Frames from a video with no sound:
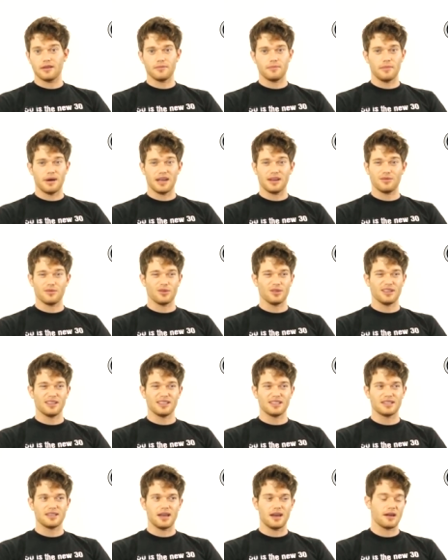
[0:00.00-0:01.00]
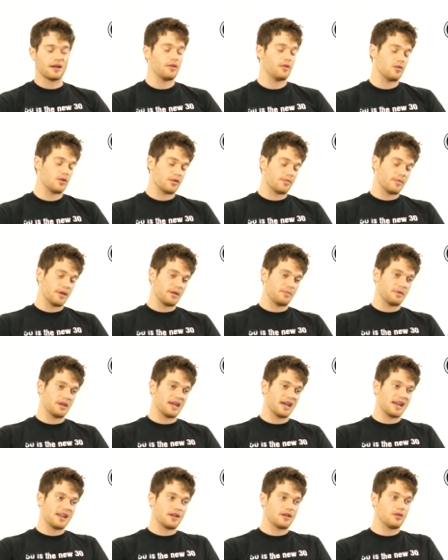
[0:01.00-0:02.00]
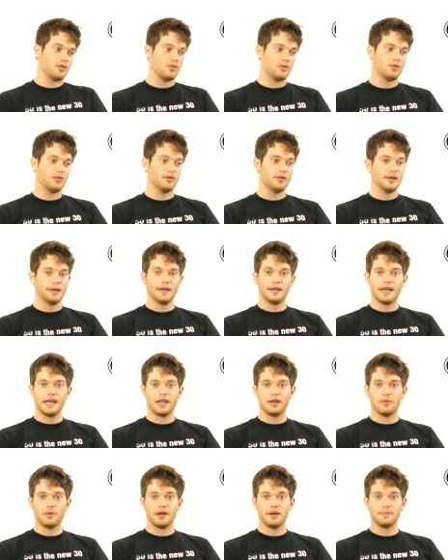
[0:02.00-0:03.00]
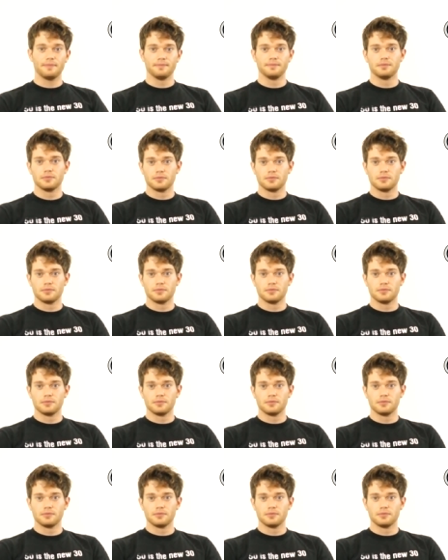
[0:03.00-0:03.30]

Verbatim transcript: and might really suck, or it might be kind of cool. Anyway,